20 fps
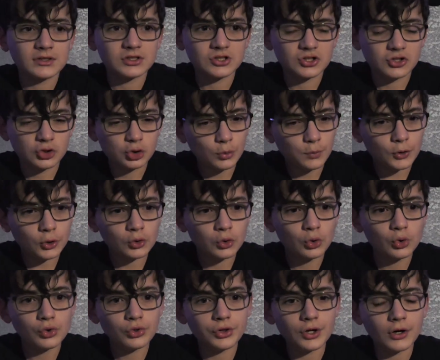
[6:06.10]
It's super
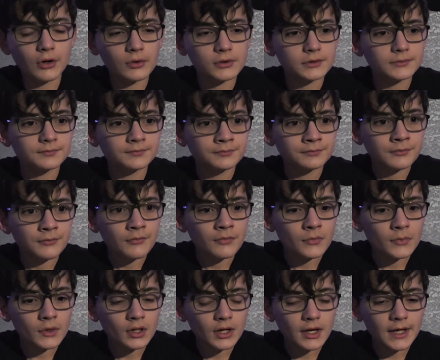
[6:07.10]
cooled though.
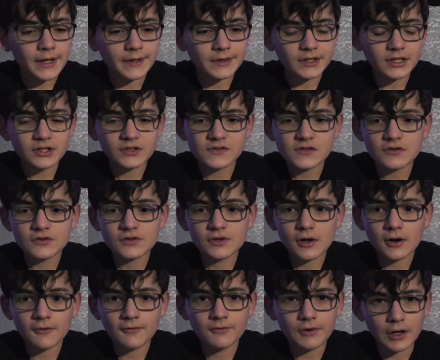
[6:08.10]
And this is
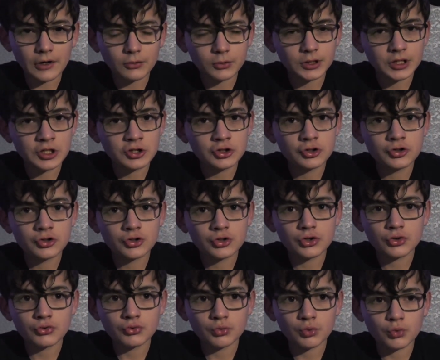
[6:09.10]
a very
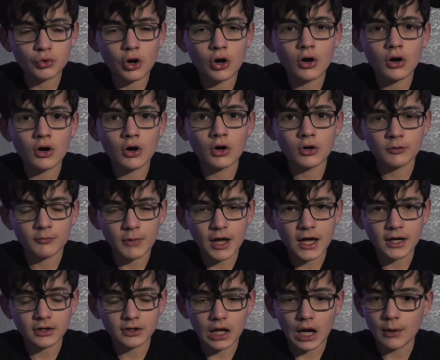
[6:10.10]
strong
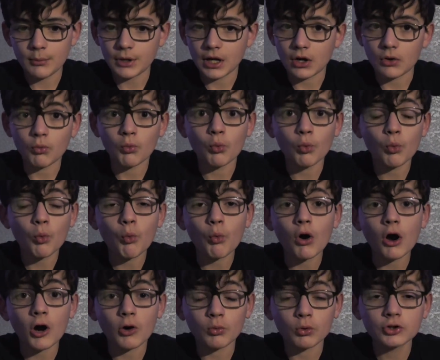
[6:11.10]
magnet. I mean,
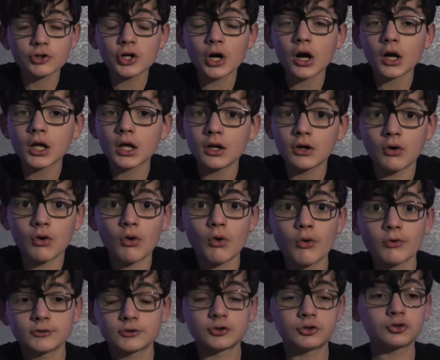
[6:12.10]
wow, we're talking
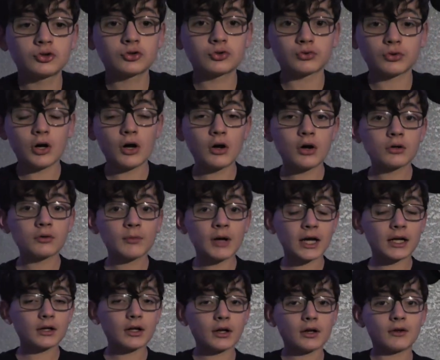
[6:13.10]
strong
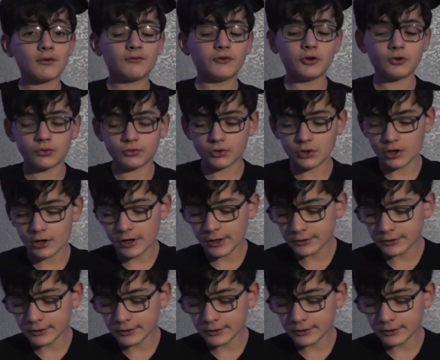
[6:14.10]
magnetic field.